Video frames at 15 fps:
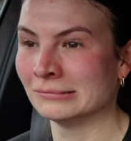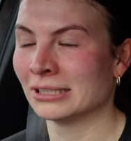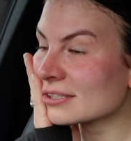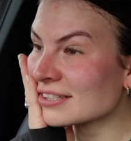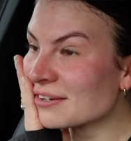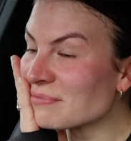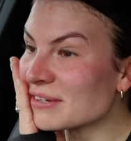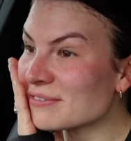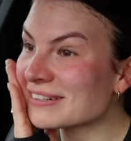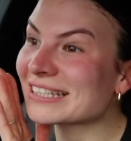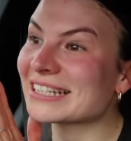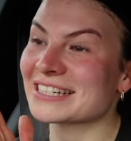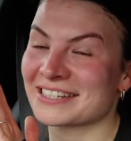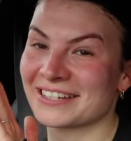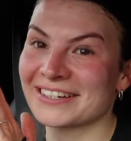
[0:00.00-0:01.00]
Something
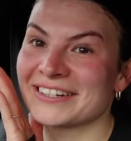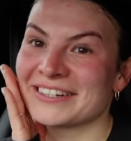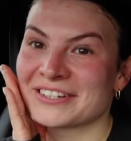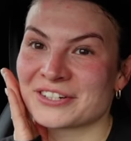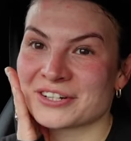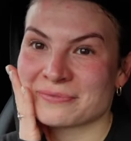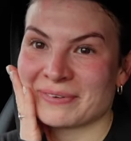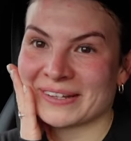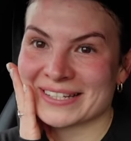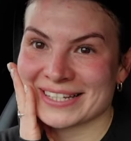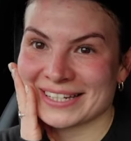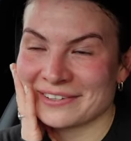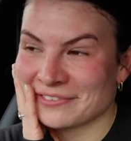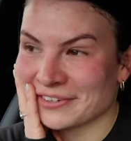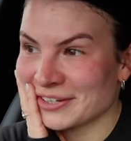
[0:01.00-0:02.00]
really exciting has just been
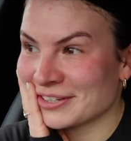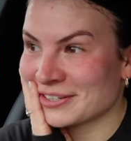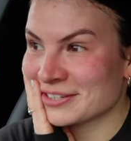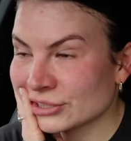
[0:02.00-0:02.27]
delivered.